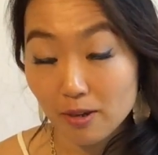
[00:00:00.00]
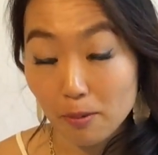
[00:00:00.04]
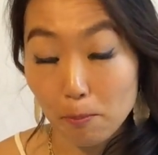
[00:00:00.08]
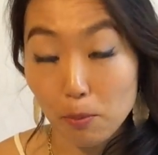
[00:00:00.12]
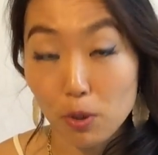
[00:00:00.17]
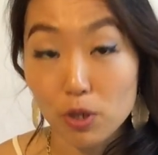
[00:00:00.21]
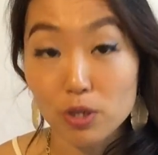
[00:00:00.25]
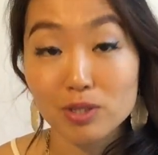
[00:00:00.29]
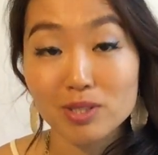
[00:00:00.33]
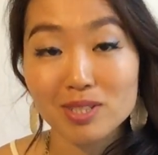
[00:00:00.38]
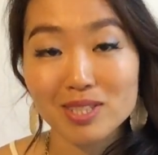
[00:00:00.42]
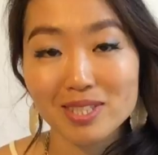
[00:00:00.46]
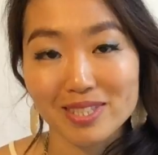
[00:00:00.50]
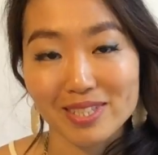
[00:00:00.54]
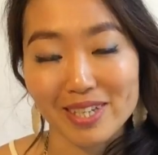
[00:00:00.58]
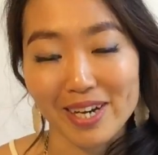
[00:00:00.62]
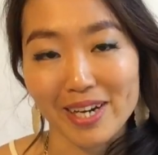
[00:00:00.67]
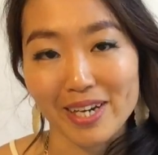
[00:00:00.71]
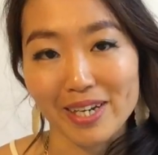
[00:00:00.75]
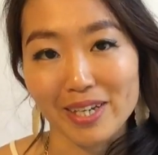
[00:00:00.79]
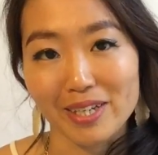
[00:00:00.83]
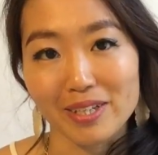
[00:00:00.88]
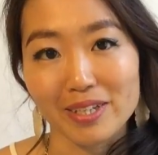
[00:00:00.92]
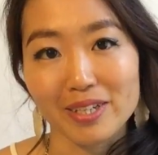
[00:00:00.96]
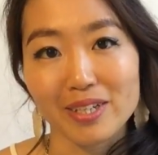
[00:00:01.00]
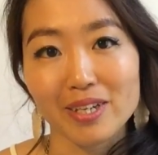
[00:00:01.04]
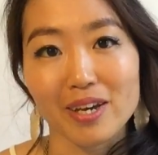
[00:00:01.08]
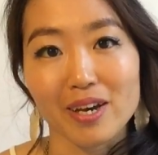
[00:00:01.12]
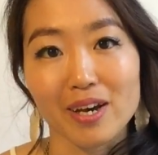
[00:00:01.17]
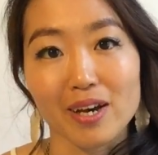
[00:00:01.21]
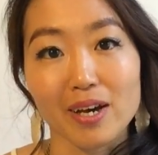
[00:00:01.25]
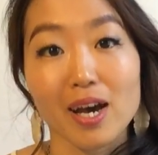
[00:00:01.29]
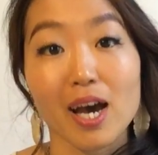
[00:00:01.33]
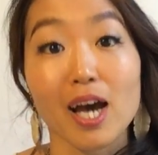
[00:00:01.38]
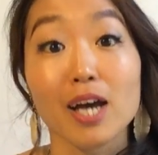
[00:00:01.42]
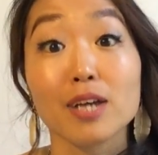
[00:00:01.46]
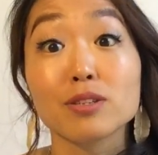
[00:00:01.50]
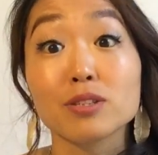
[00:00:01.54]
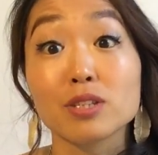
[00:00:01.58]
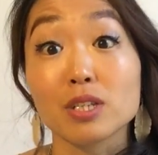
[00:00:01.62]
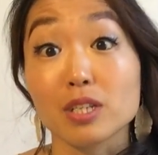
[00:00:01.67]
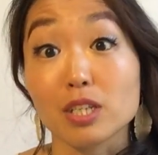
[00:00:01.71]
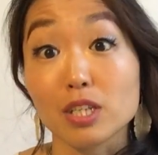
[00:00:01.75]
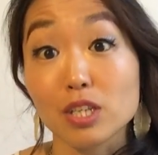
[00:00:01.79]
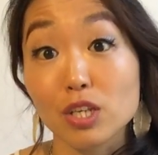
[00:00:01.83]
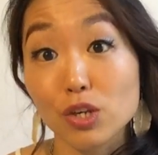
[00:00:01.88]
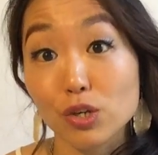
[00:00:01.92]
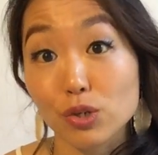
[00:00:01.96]
Bernstein
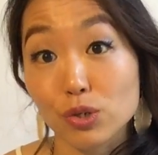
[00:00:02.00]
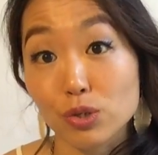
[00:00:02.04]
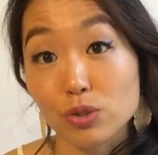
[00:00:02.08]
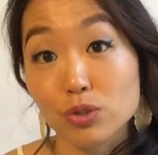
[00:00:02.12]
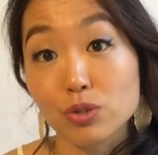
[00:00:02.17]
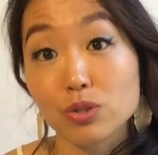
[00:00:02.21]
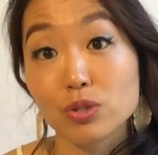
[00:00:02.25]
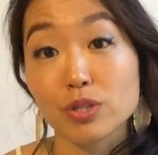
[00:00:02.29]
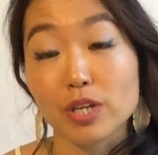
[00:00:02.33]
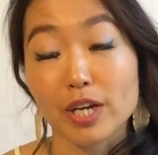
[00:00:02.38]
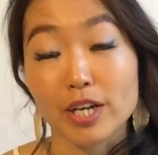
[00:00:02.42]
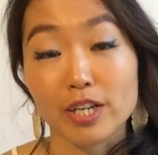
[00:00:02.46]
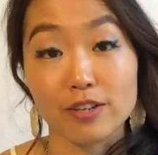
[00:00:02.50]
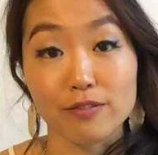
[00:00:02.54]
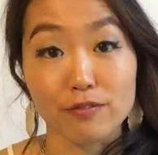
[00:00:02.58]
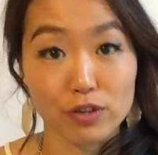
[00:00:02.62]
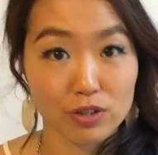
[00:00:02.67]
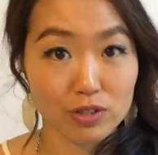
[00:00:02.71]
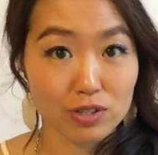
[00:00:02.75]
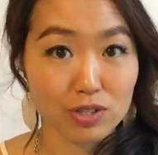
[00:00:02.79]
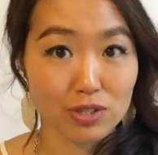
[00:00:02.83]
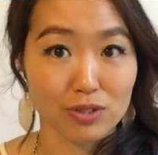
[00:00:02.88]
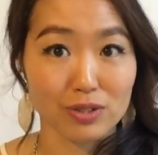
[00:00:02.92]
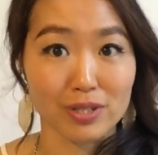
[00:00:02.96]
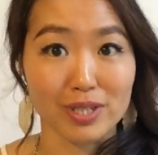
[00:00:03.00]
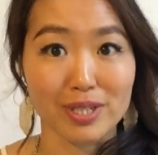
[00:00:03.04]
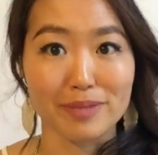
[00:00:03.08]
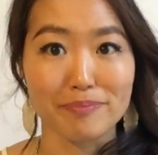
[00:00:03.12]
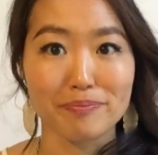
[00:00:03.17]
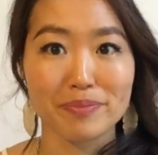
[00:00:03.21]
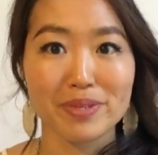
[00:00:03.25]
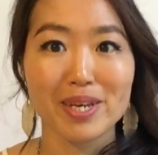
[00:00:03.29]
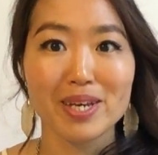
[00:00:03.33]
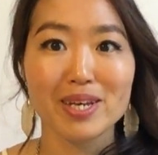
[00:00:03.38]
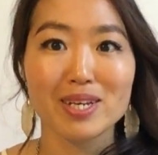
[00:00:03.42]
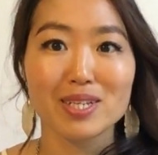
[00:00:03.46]
100 years anniversary.